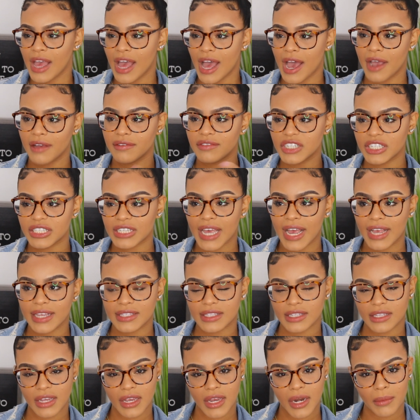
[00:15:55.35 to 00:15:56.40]
I've just
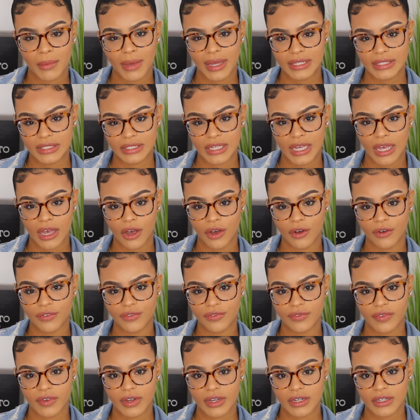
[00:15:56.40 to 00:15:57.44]
isolated
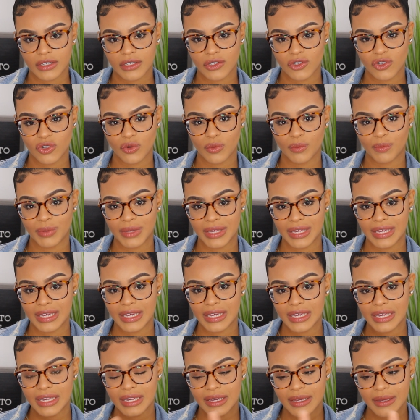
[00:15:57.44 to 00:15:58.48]
myself to
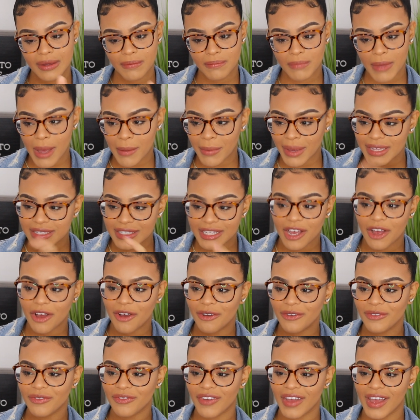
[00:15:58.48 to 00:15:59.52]
be by
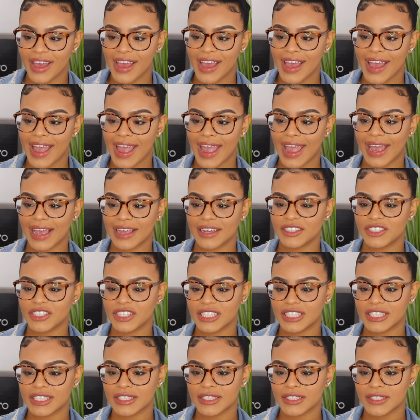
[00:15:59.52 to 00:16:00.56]
myself and
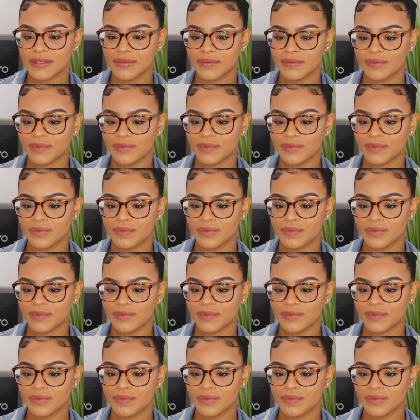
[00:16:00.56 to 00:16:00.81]
just